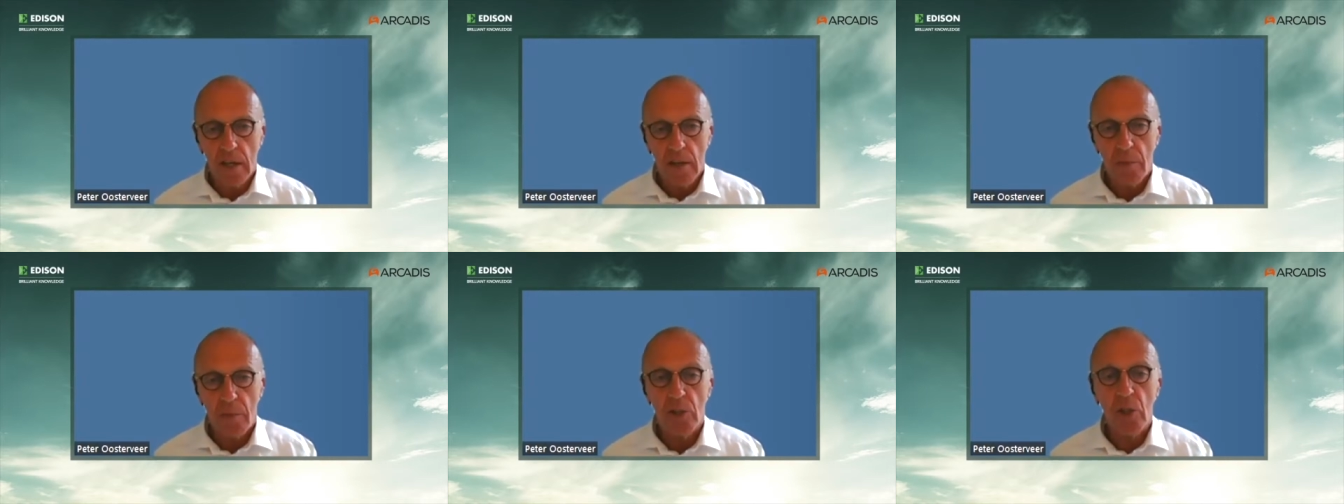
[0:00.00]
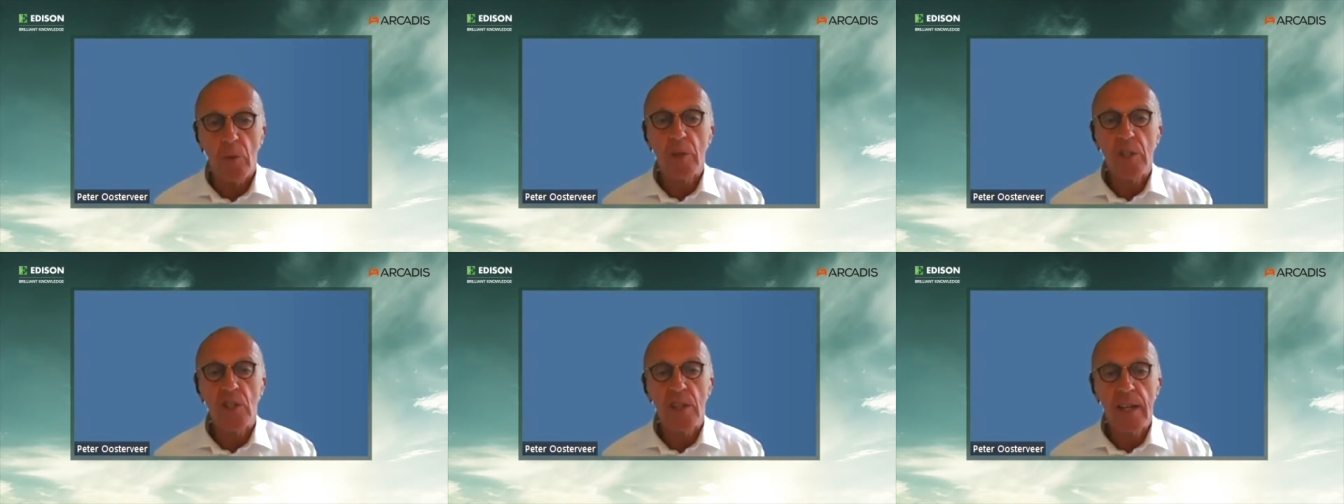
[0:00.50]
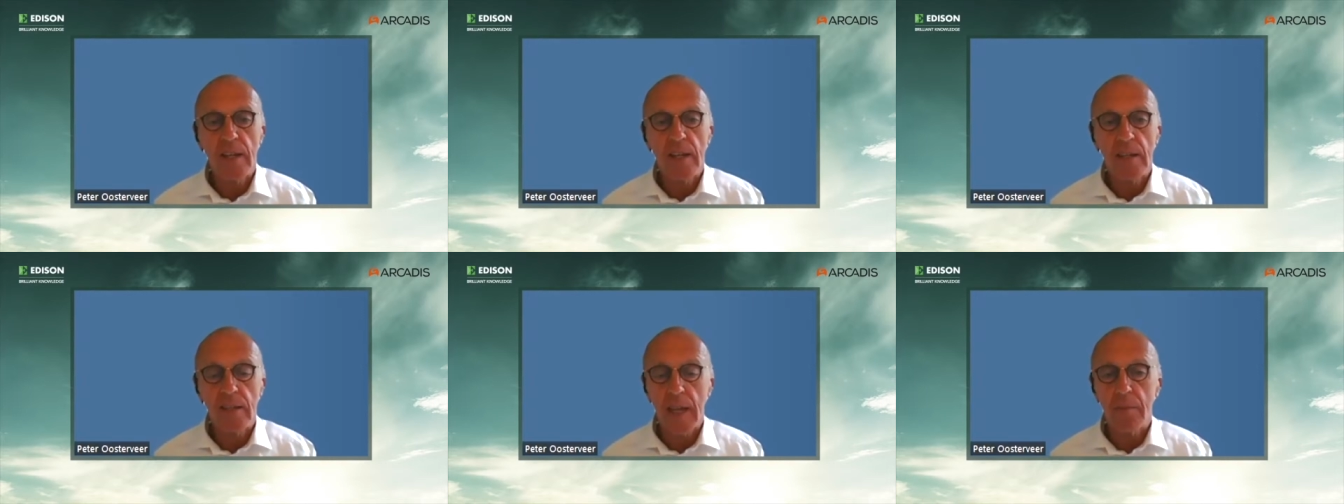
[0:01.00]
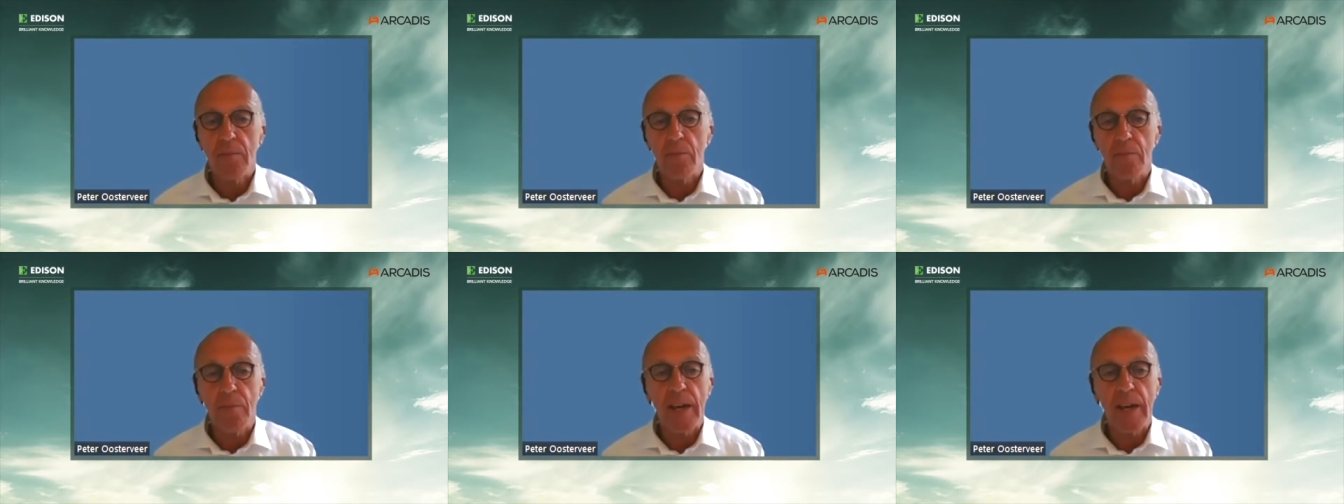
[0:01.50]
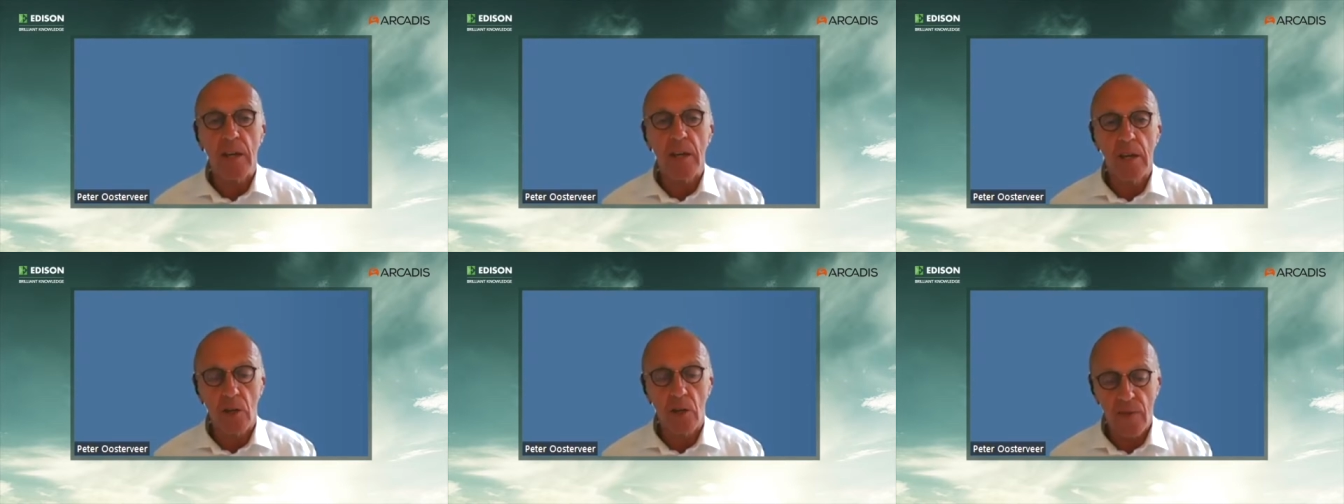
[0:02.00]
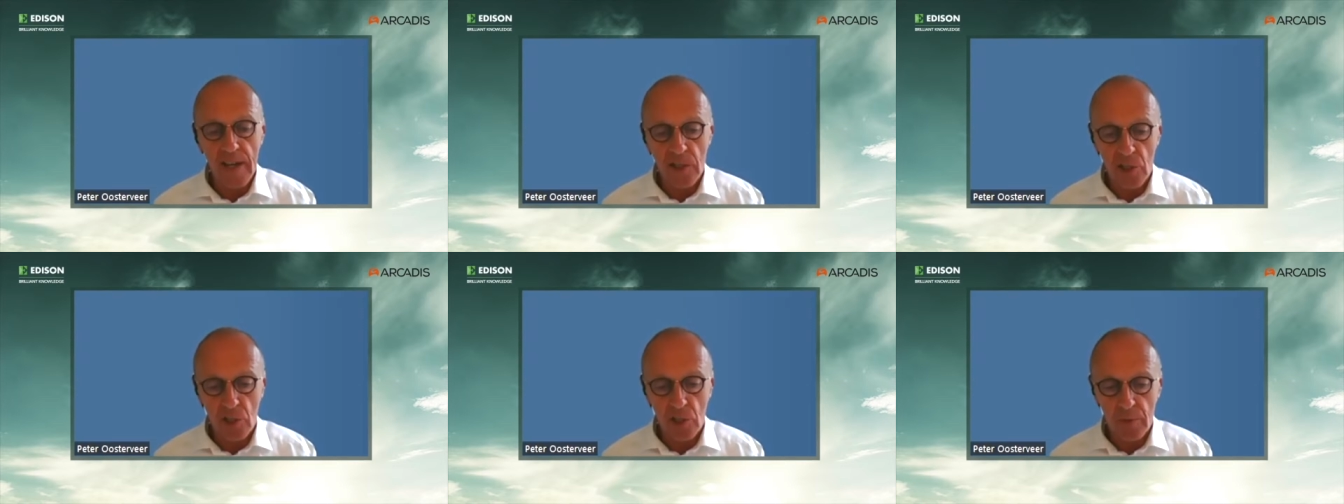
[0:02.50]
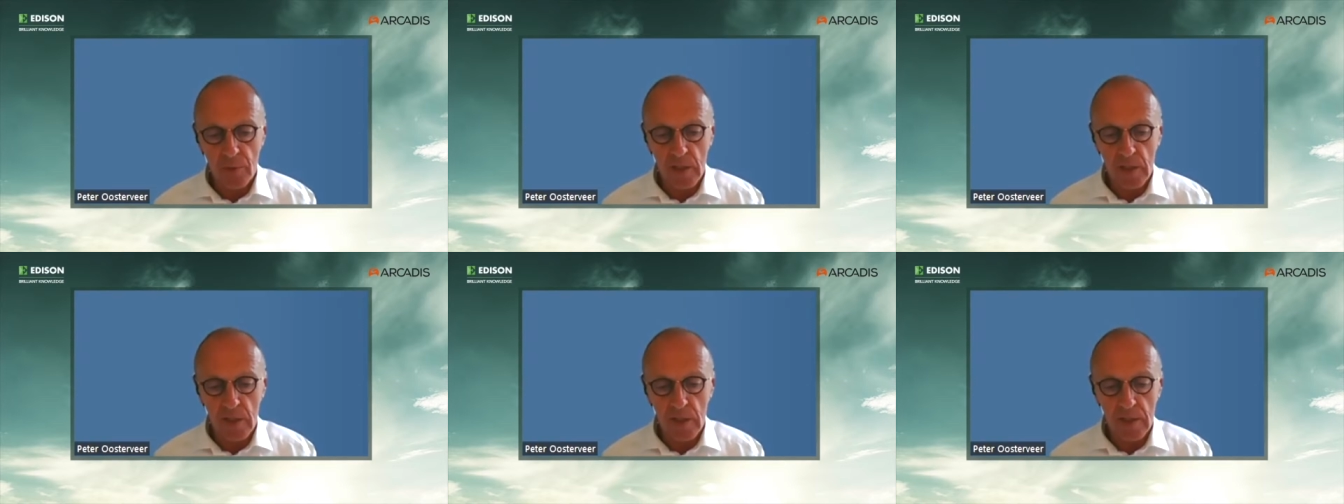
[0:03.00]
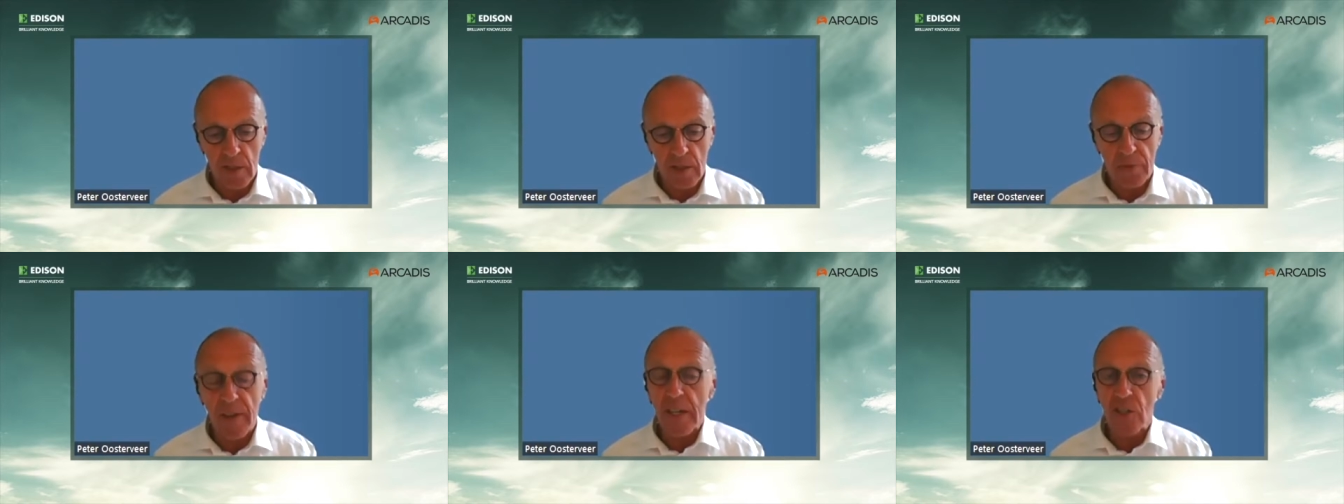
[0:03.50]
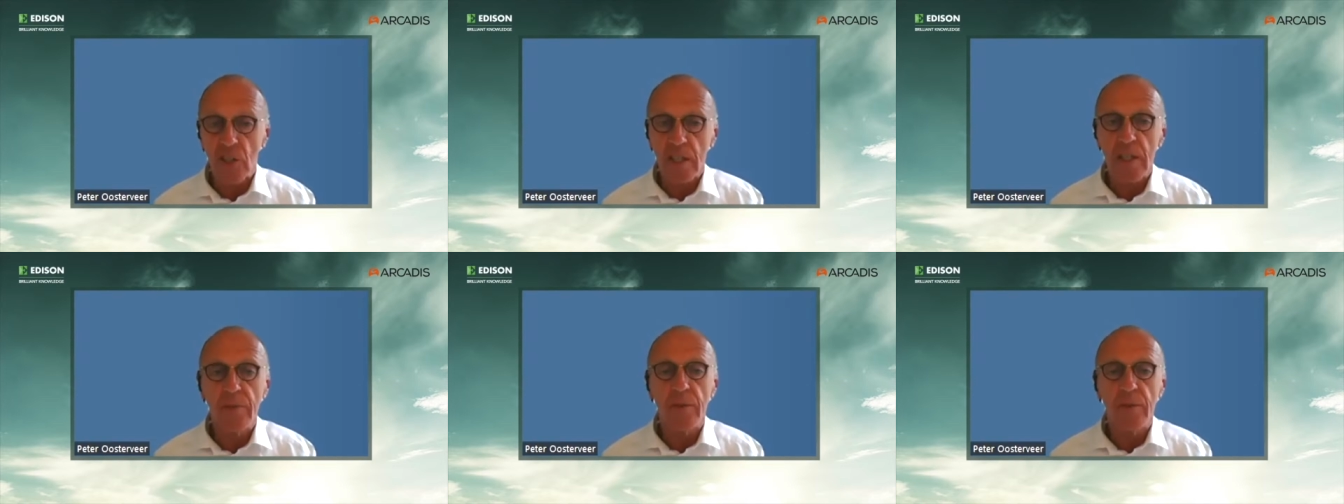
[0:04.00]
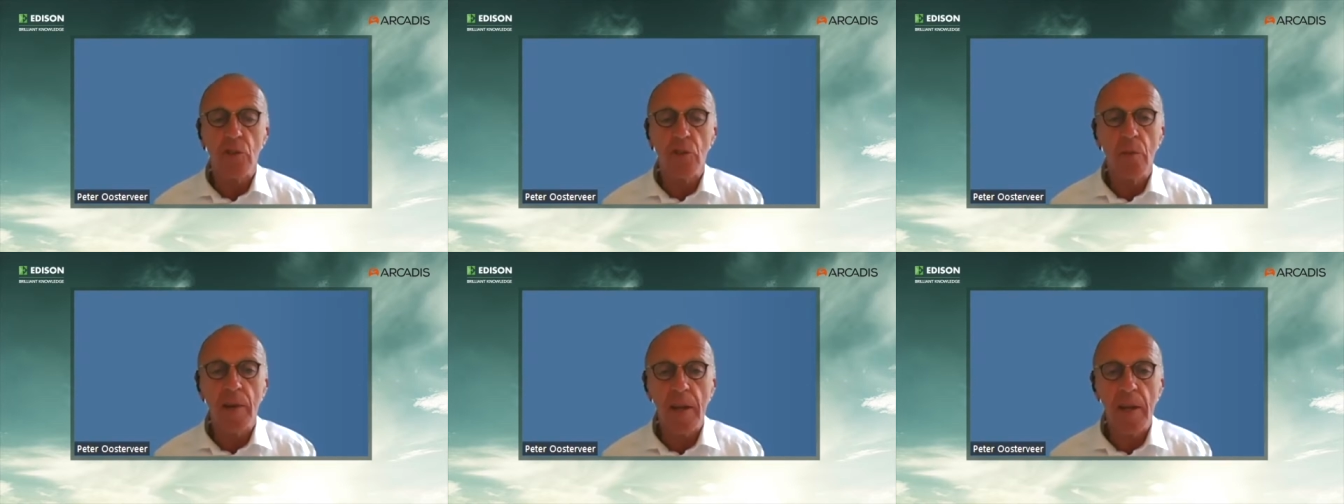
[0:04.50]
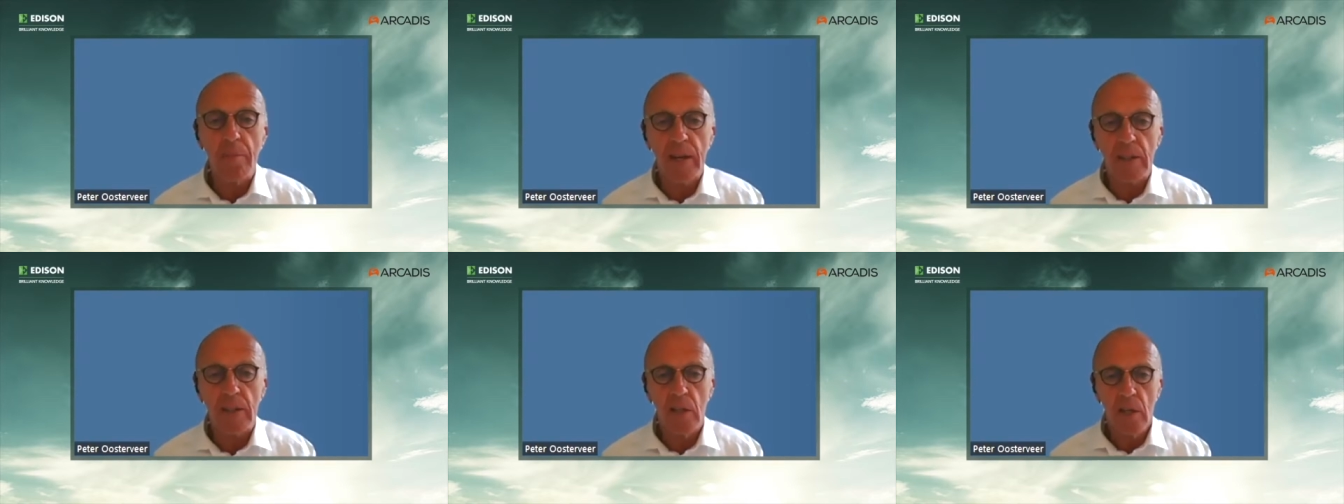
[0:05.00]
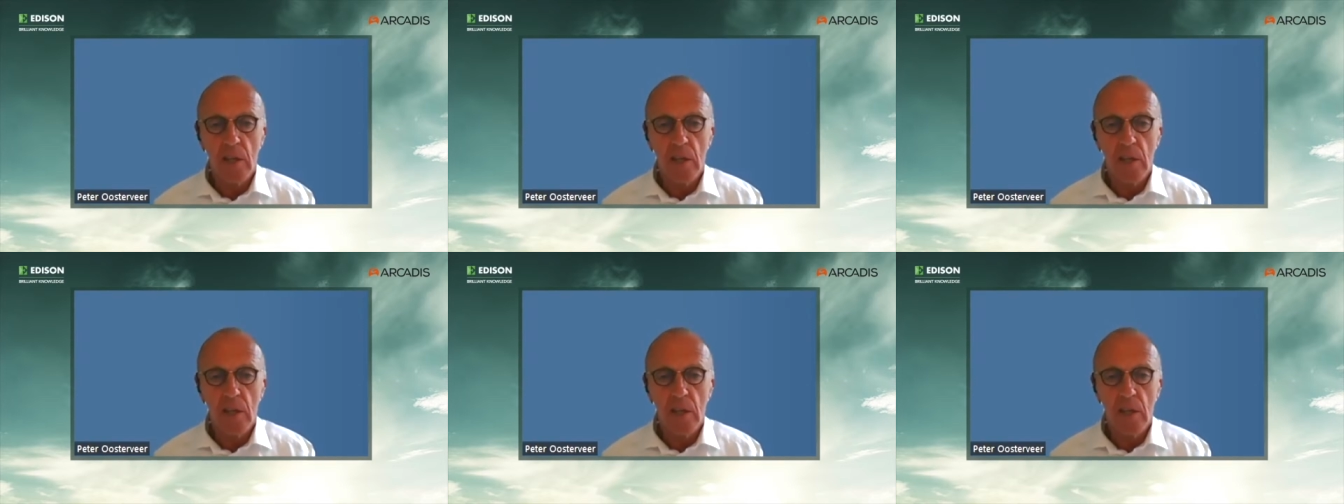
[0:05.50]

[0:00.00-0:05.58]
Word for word: Mm. But notwithstanding that big crisis with the very significant human impact,